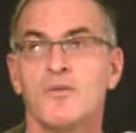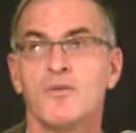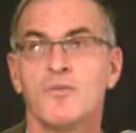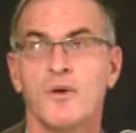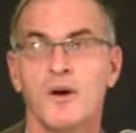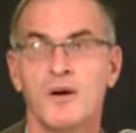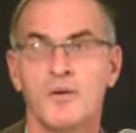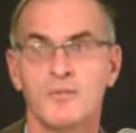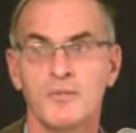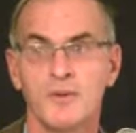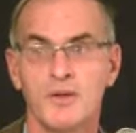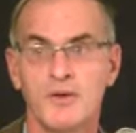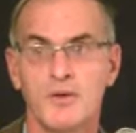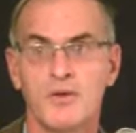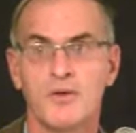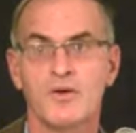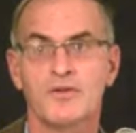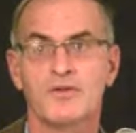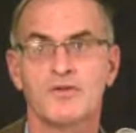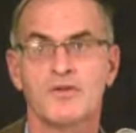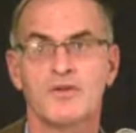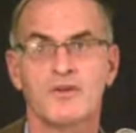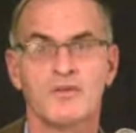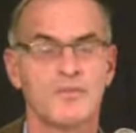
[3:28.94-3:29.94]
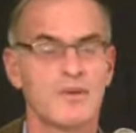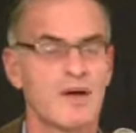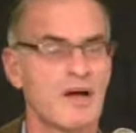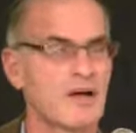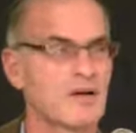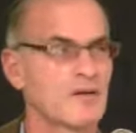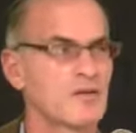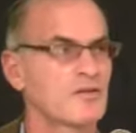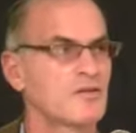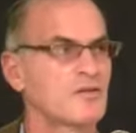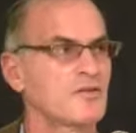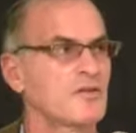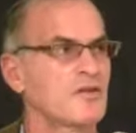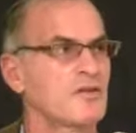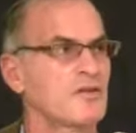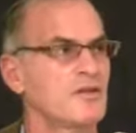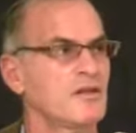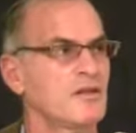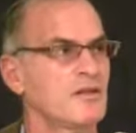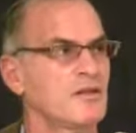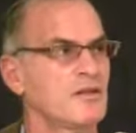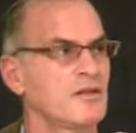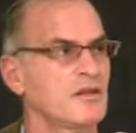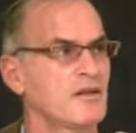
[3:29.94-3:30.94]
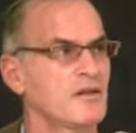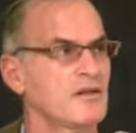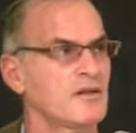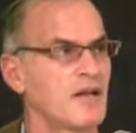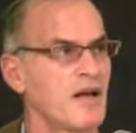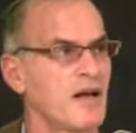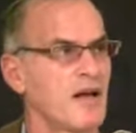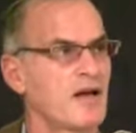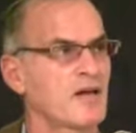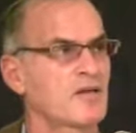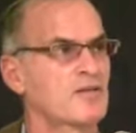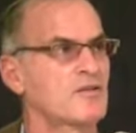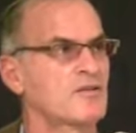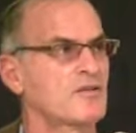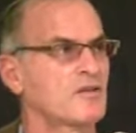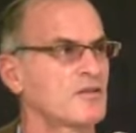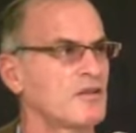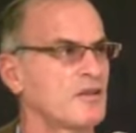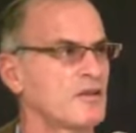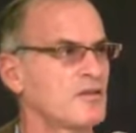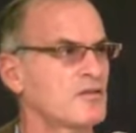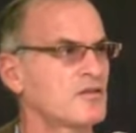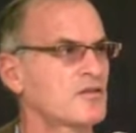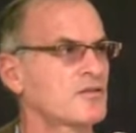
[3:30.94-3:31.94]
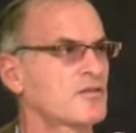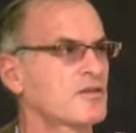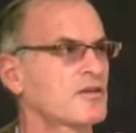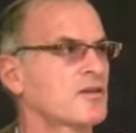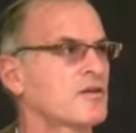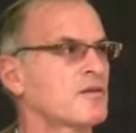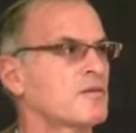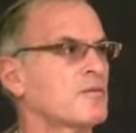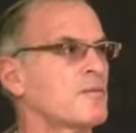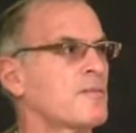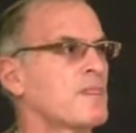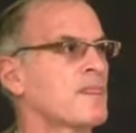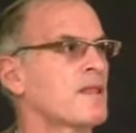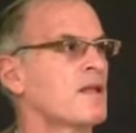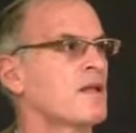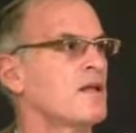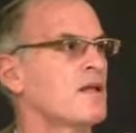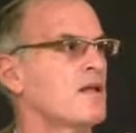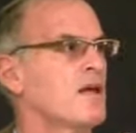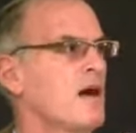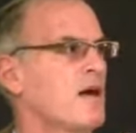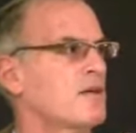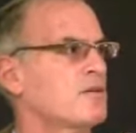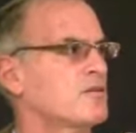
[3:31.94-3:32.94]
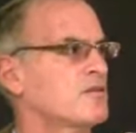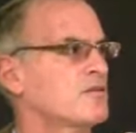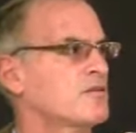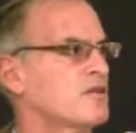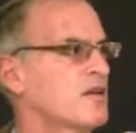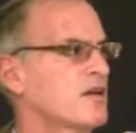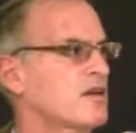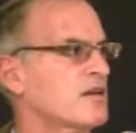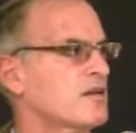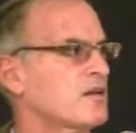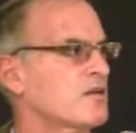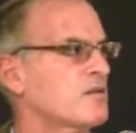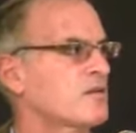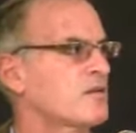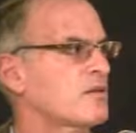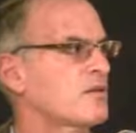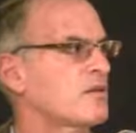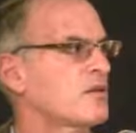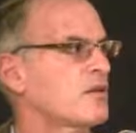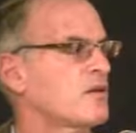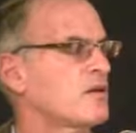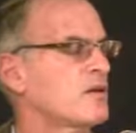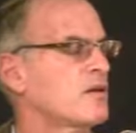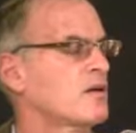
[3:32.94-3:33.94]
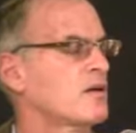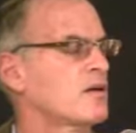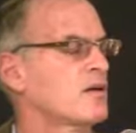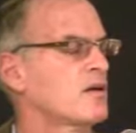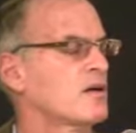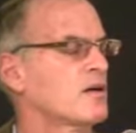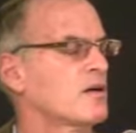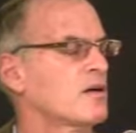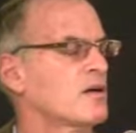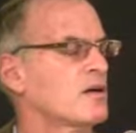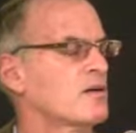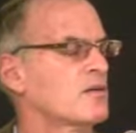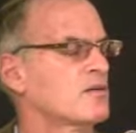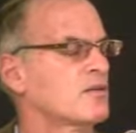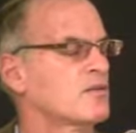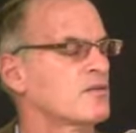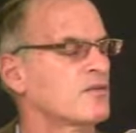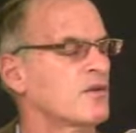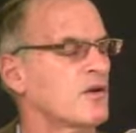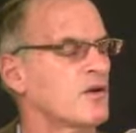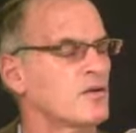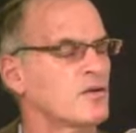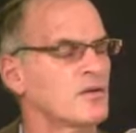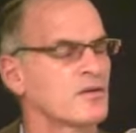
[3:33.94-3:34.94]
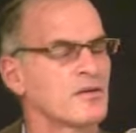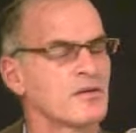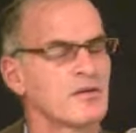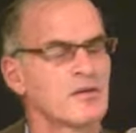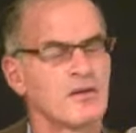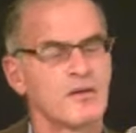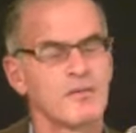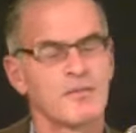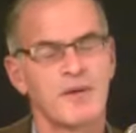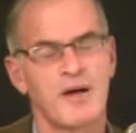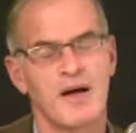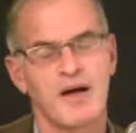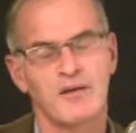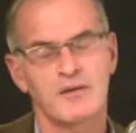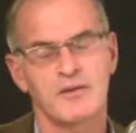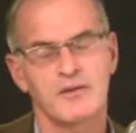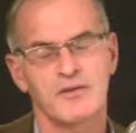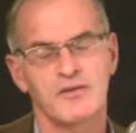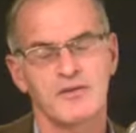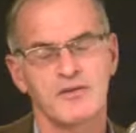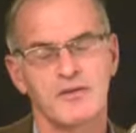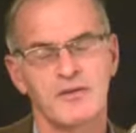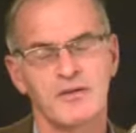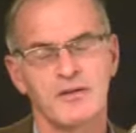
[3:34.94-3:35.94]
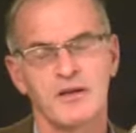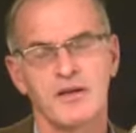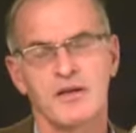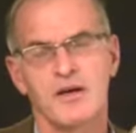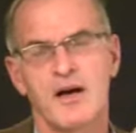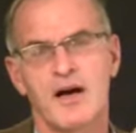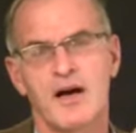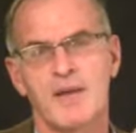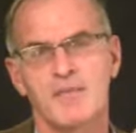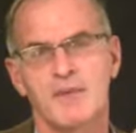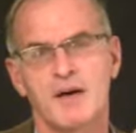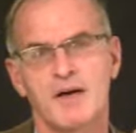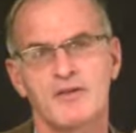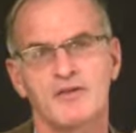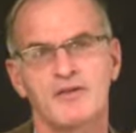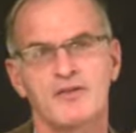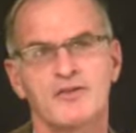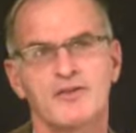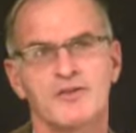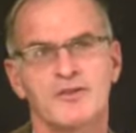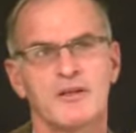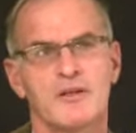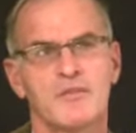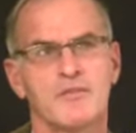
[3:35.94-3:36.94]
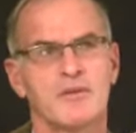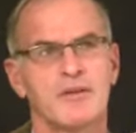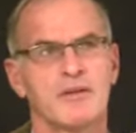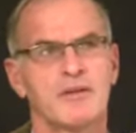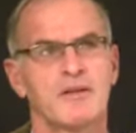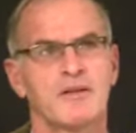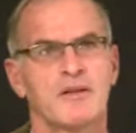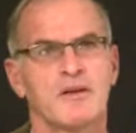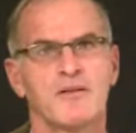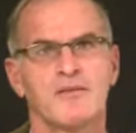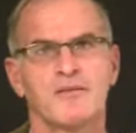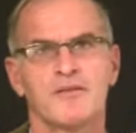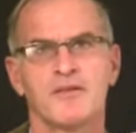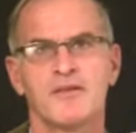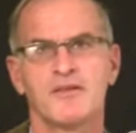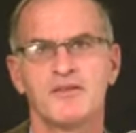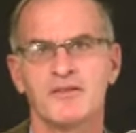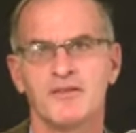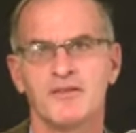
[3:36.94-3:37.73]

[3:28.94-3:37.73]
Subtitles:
One because of the Palestinian attacks on Israel, and a second devoted to Hamas treatment of